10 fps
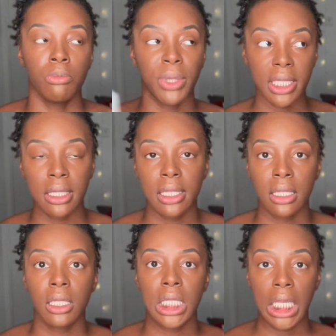
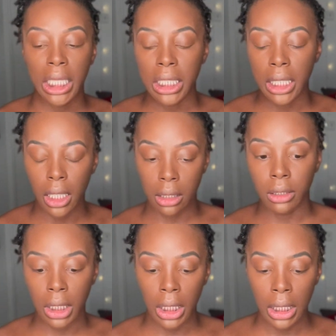businesses in
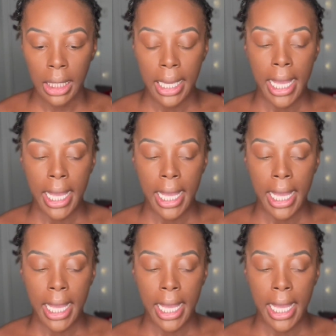Italy,